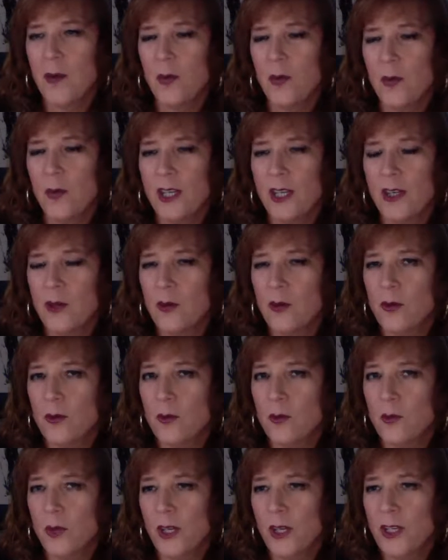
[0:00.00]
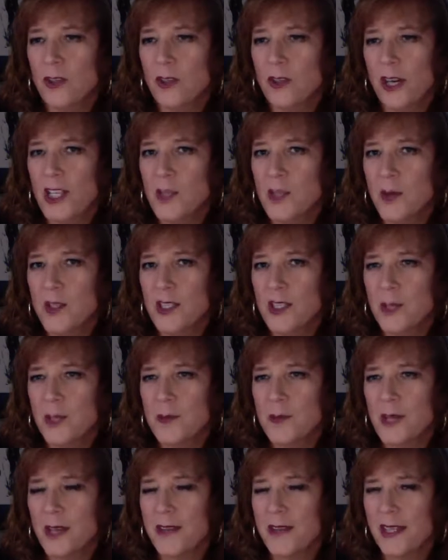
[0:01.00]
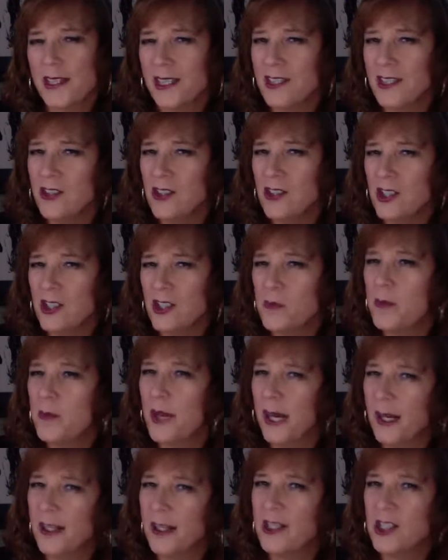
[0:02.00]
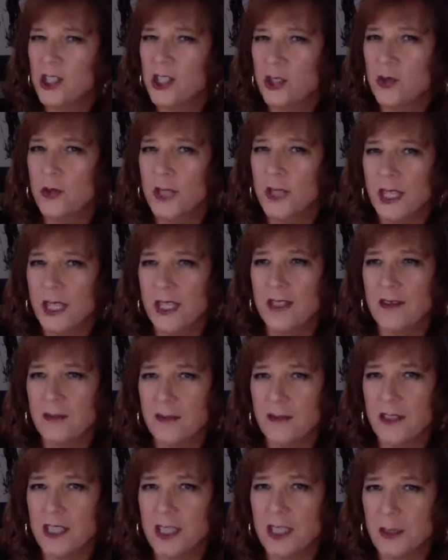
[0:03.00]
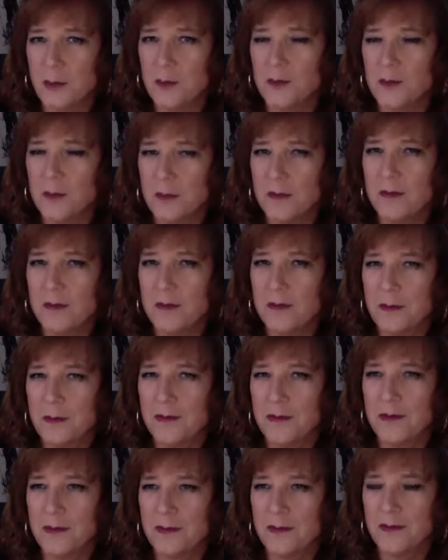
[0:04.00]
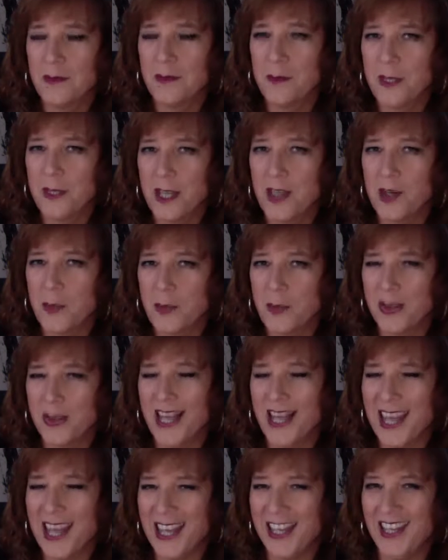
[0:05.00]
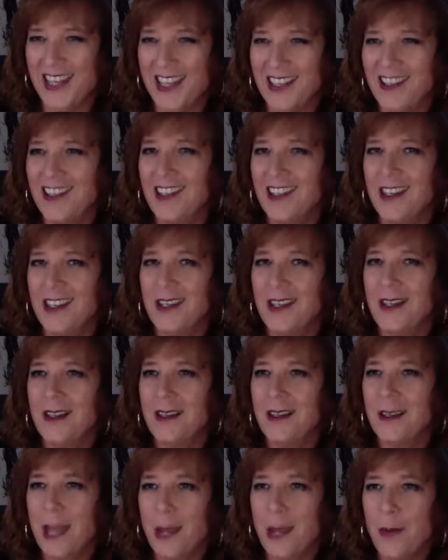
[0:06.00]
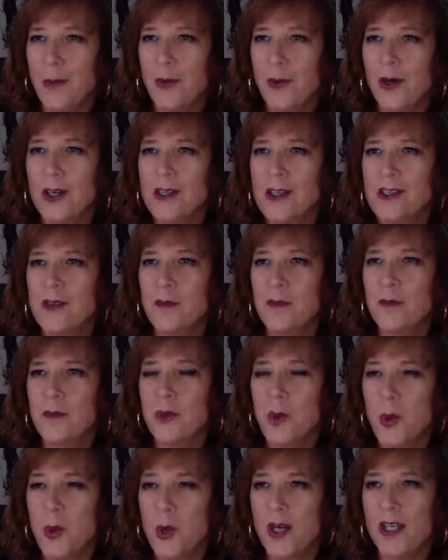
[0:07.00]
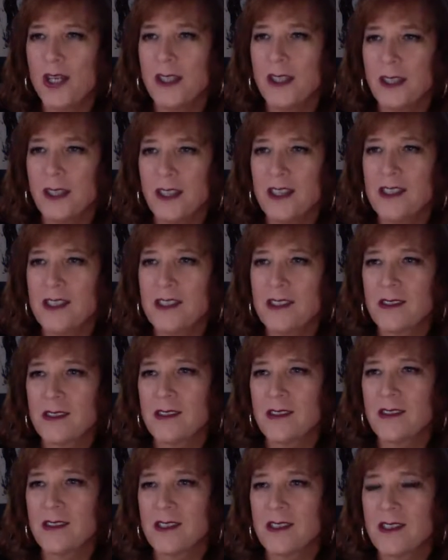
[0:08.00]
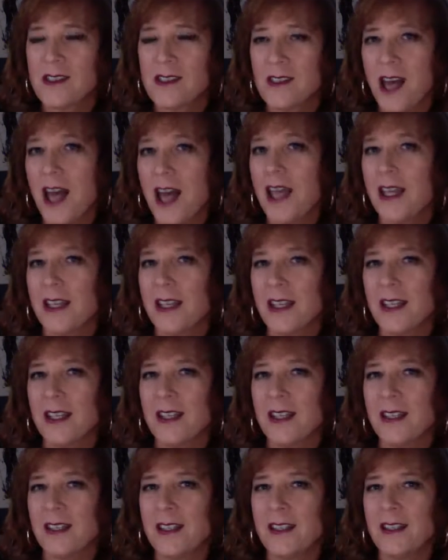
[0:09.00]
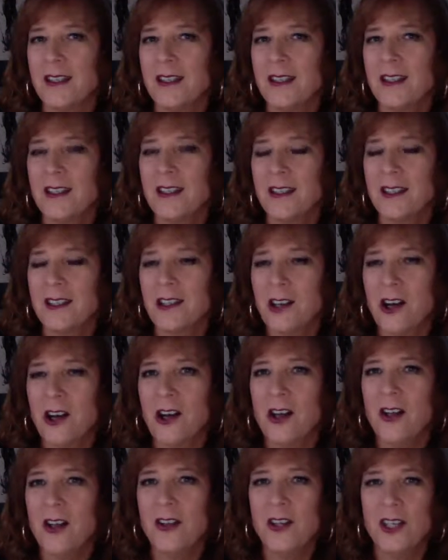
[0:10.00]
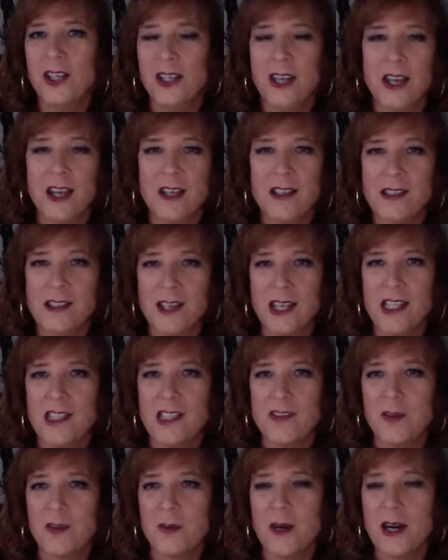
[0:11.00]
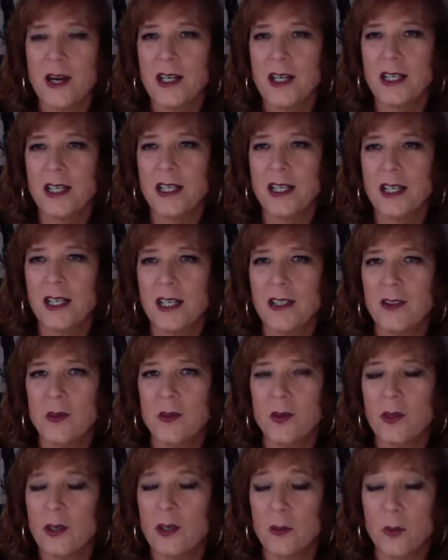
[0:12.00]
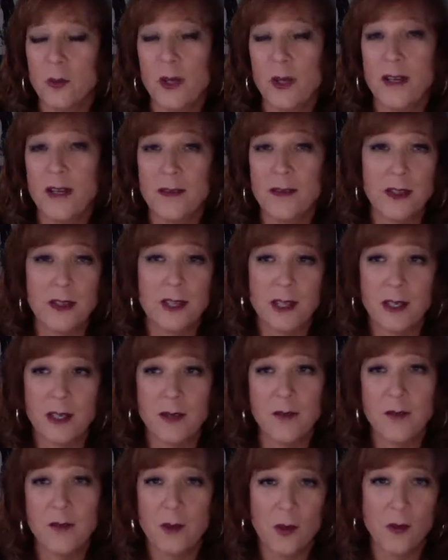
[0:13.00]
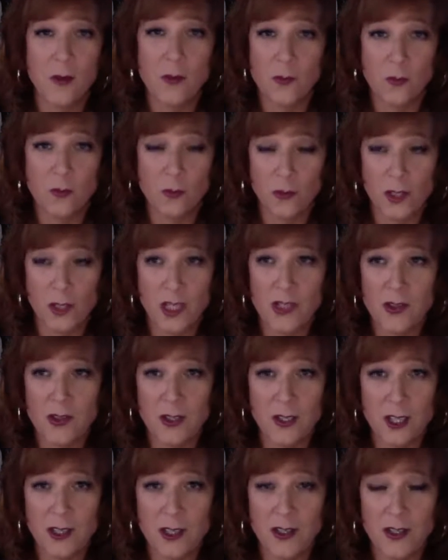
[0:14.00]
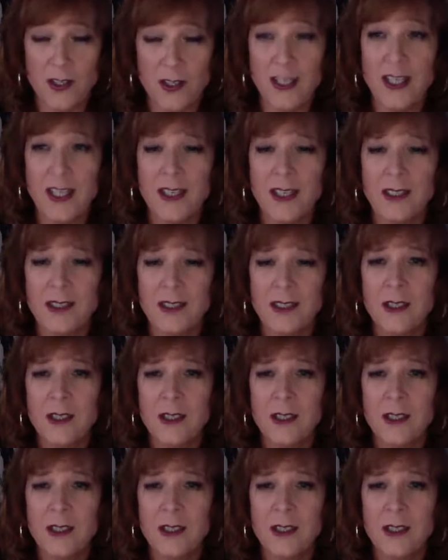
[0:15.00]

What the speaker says: You know, when a trans person comes out, they didn't just parachute in from another planet. They were supporting this society called the United States of America, or whatever their own country that they're in,